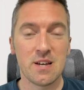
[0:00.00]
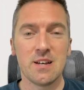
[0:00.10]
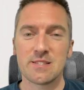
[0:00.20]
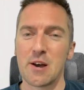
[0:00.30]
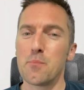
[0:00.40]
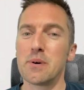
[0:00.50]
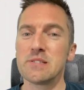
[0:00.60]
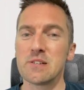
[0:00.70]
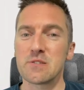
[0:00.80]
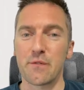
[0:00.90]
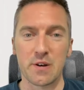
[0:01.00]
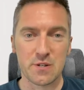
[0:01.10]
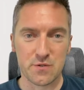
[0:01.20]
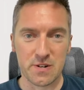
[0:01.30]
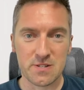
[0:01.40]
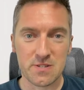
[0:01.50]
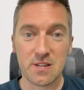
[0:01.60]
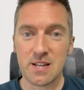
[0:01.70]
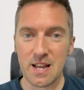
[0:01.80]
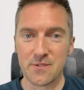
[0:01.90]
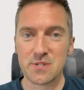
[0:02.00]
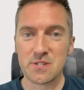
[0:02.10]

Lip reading: to help identify strengths and areas to